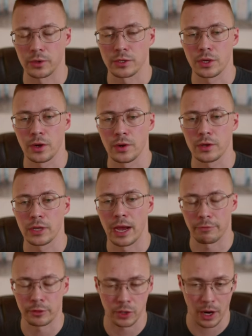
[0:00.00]
So you'd
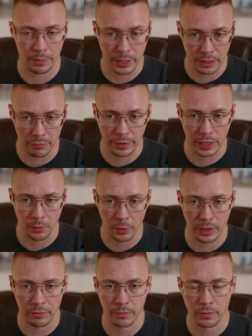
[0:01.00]
have to drop key file
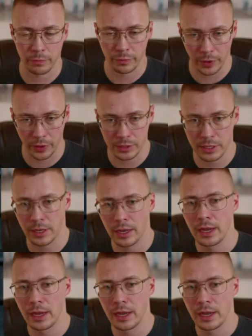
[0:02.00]
one first,